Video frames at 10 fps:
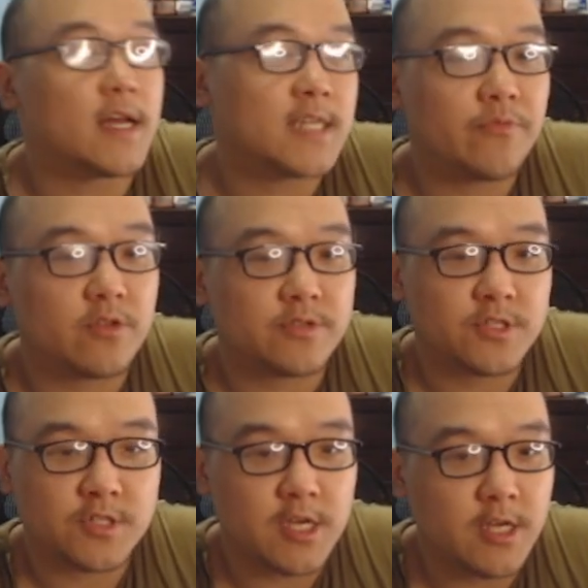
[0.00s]
had time to
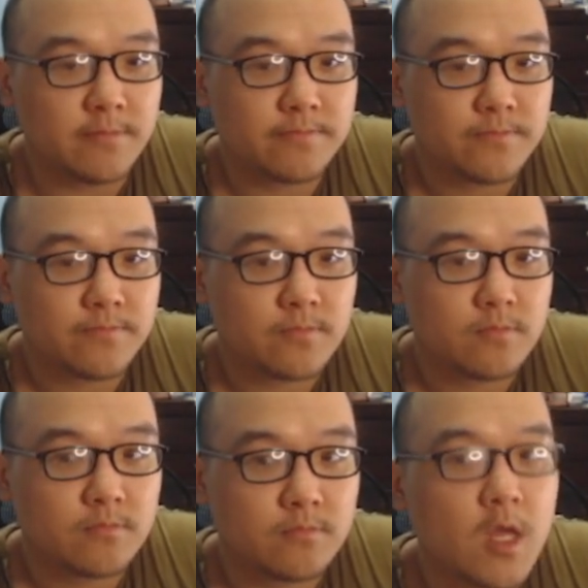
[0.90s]
see it.
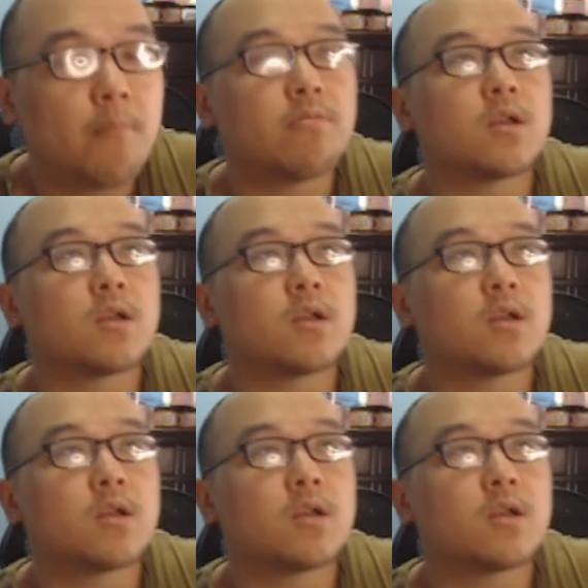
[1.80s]
But